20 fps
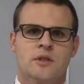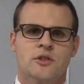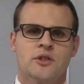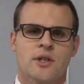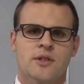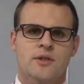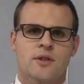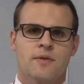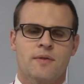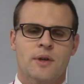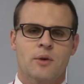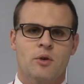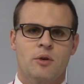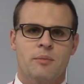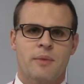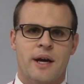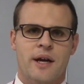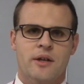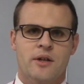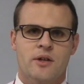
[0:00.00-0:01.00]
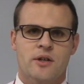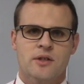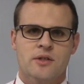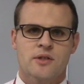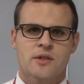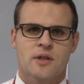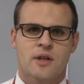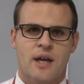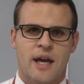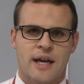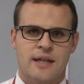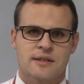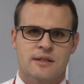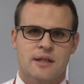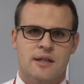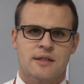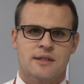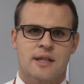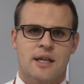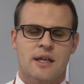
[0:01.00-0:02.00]
Just a few reminders, as
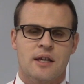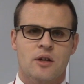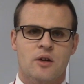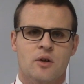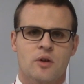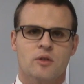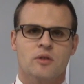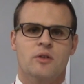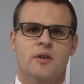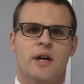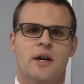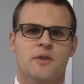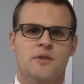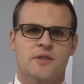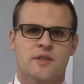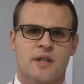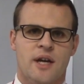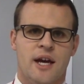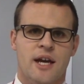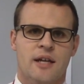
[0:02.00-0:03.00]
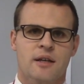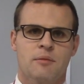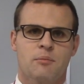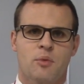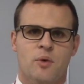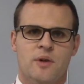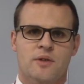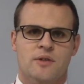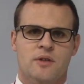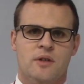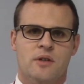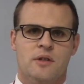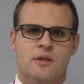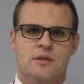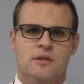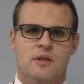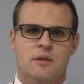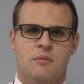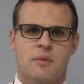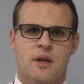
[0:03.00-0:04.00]
it is getting colder outside, boys and
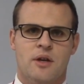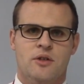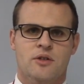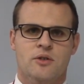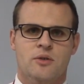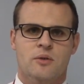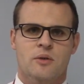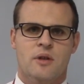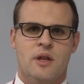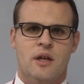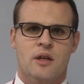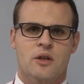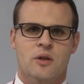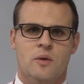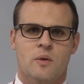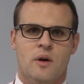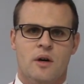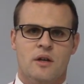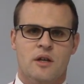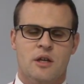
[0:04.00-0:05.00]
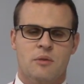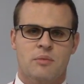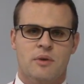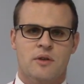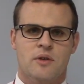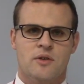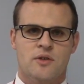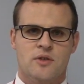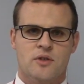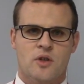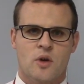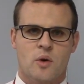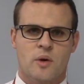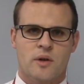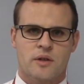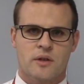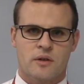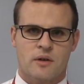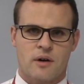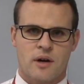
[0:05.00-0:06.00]
girls, to make sure that you are keeping the snow
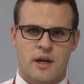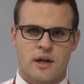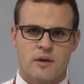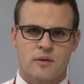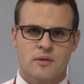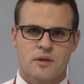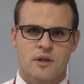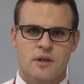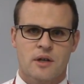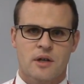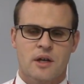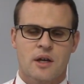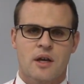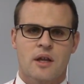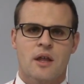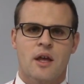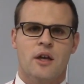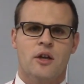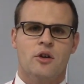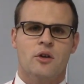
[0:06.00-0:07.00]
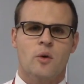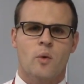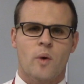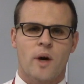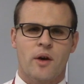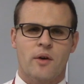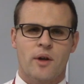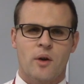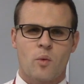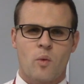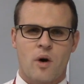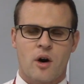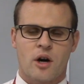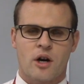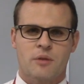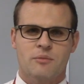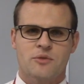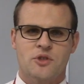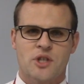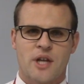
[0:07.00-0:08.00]
on the ground, that you're wearing
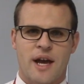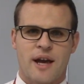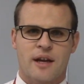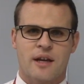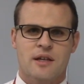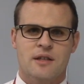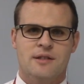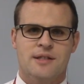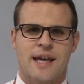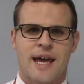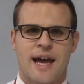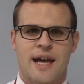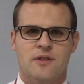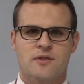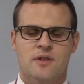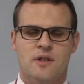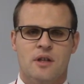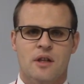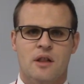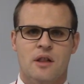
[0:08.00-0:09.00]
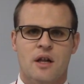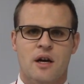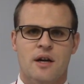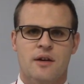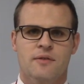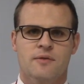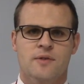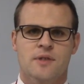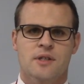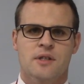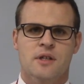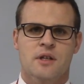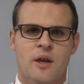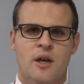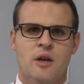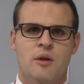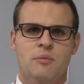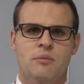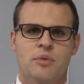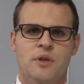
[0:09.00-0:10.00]
warm jackets, hats, and gloves.
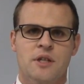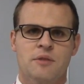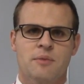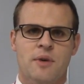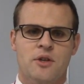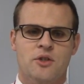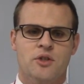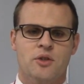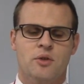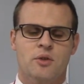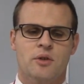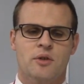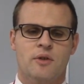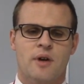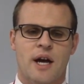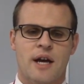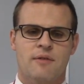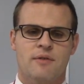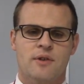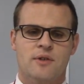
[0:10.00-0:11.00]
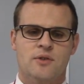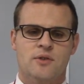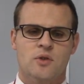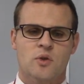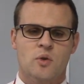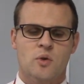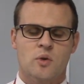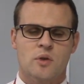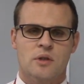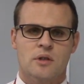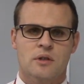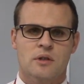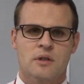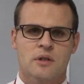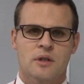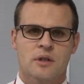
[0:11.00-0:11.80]
Please make sure you arrive at school